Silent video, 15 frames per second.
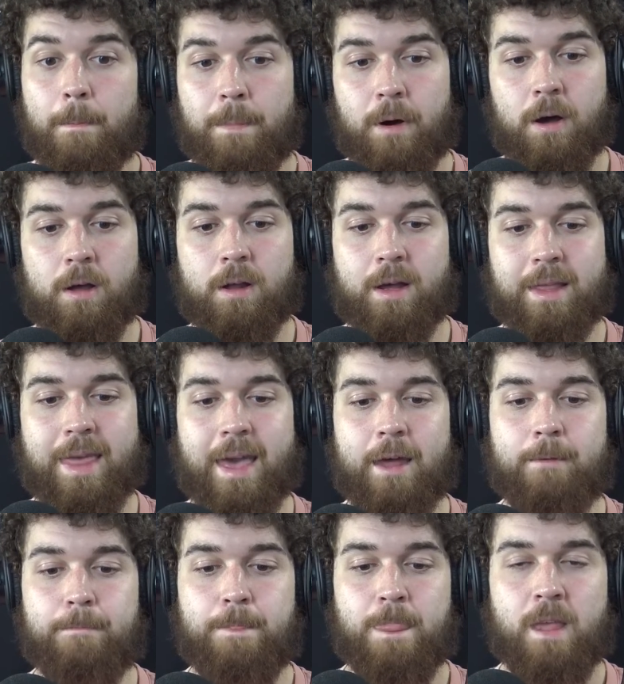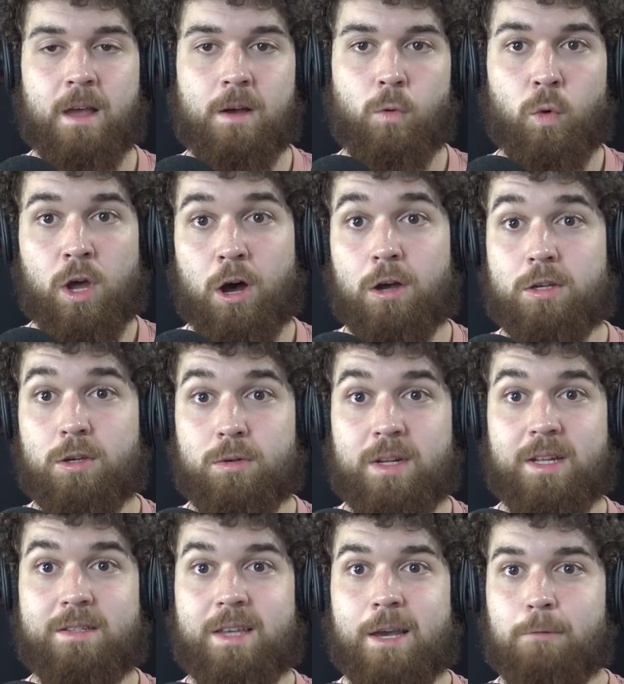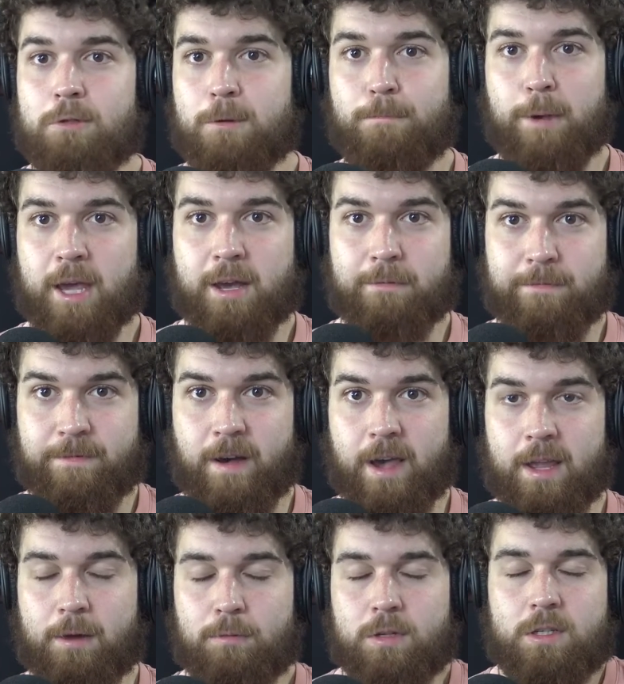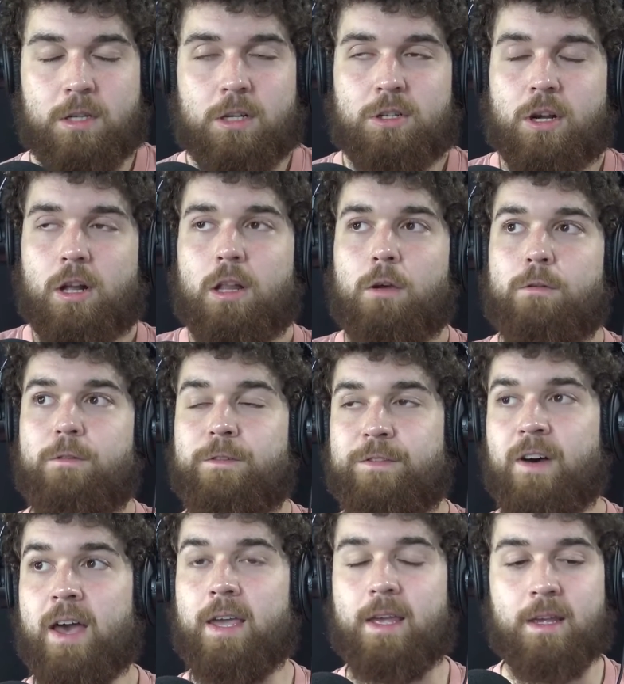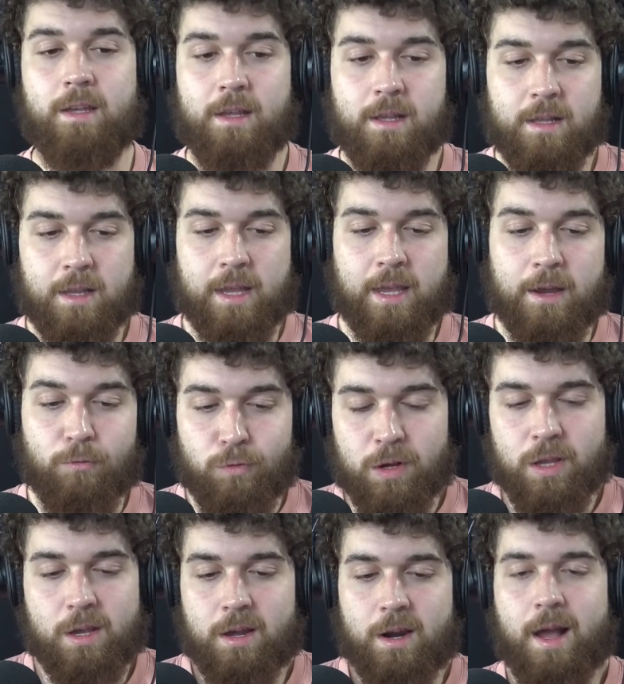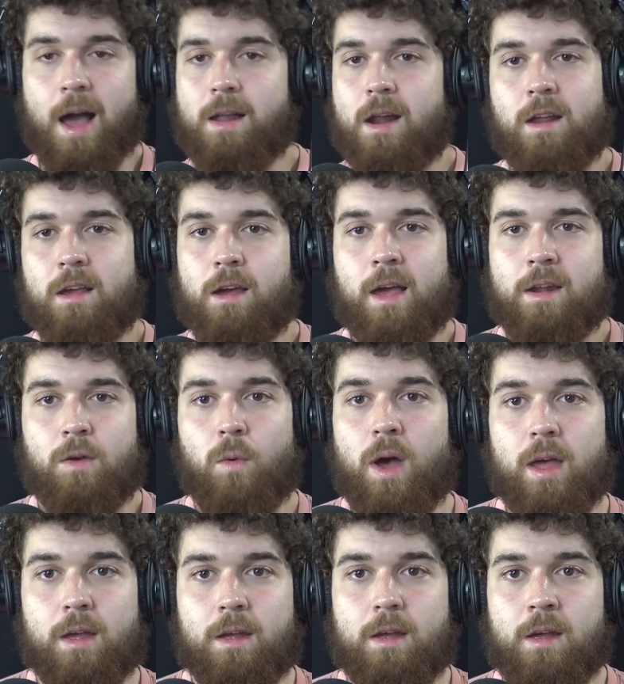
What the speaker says: But again, we also did say it was a pick'em fight. It was such a close fight. It really could have gone any way.